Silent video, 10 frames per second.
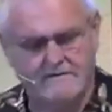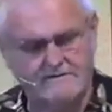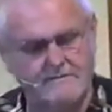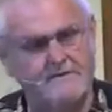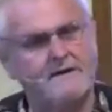
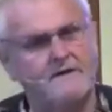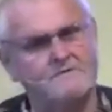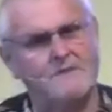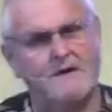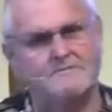something else
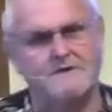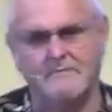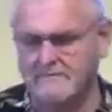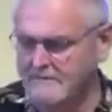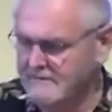pops up.
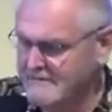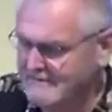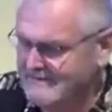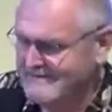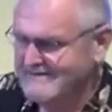
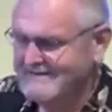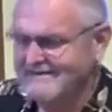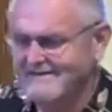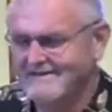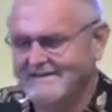
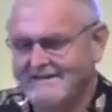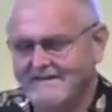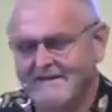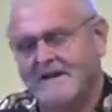And